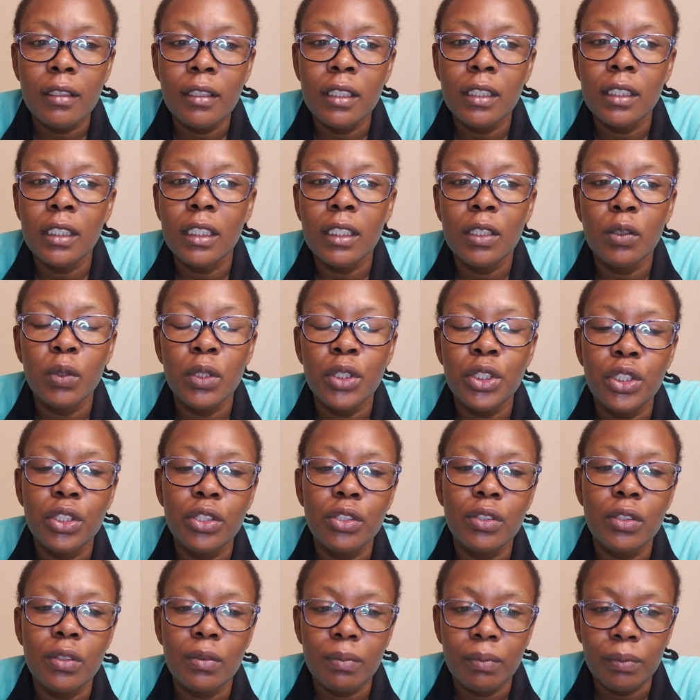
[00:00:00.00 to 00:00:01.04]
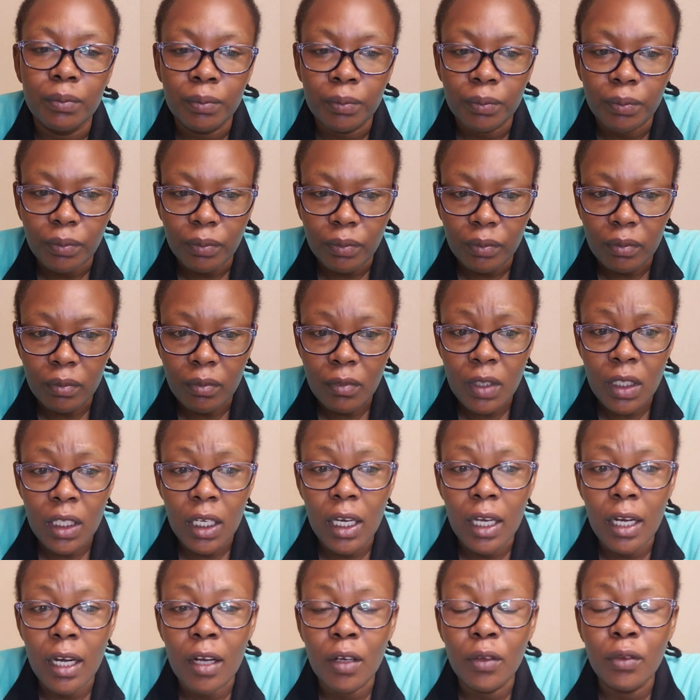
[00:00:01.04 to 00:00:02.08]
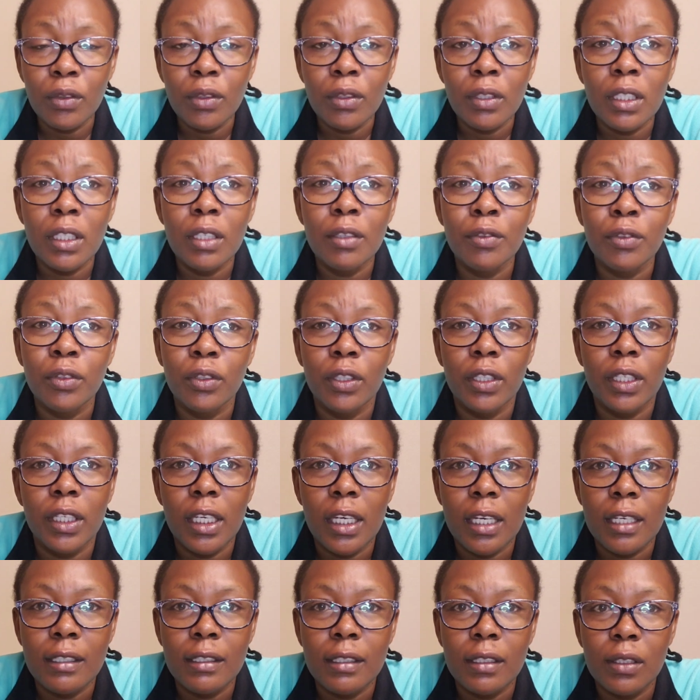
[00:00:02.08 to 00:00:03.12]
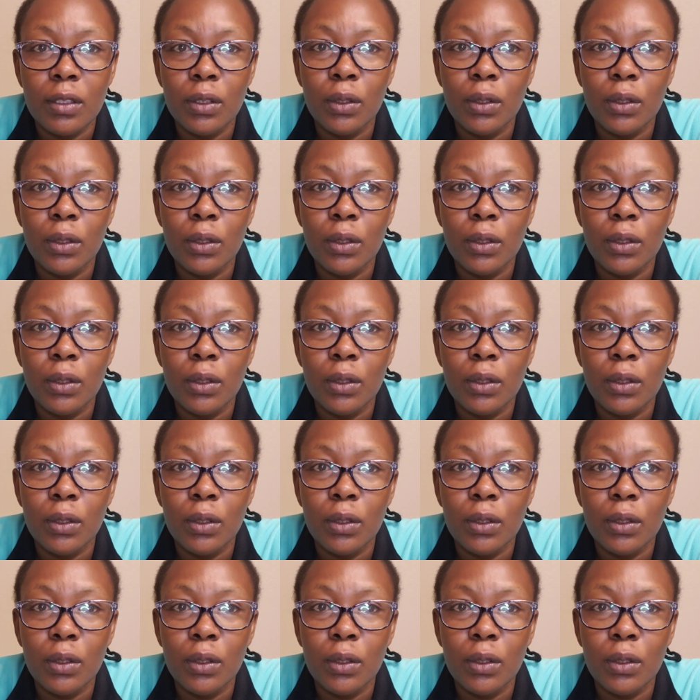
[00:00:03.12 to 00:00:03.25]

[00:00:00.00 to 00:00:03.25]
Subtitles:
degree, which is around 3-4 years.